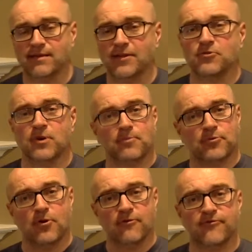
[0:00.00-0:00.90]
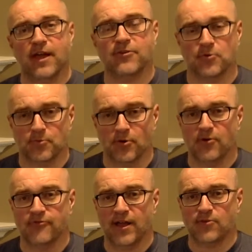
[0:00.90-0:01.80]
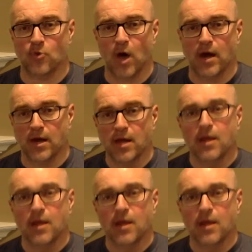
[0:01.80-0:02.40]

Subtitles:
either in prophase or prophase 1,